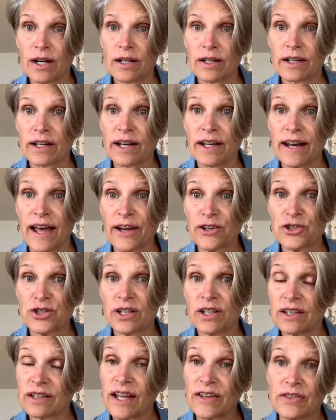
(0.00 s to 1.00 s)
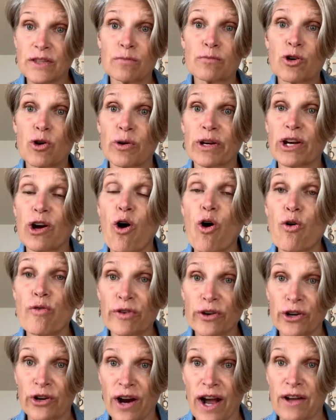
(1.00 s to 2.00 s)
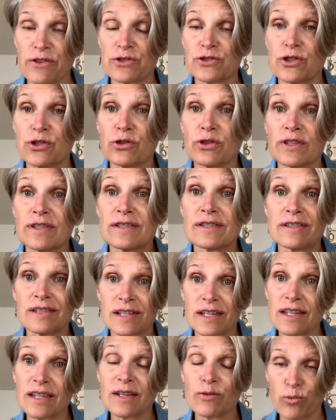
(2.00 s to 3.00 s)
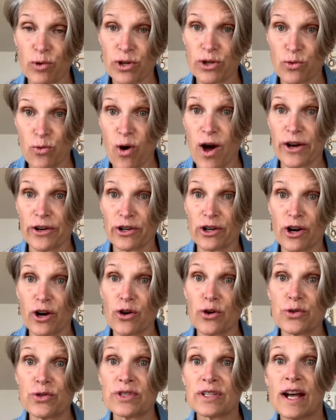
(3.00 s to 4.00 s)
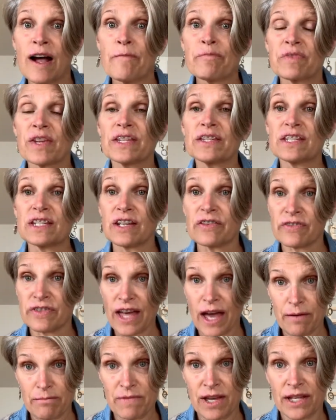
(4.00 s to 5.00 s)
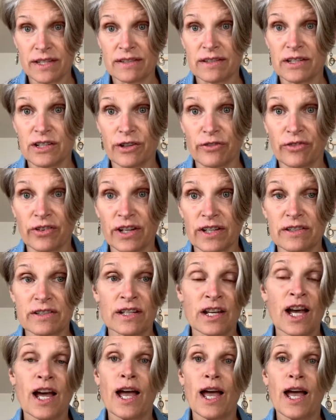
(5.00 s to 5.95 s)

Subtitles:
connection and let them going overground so you can see where the water goes and see if that makes a difference.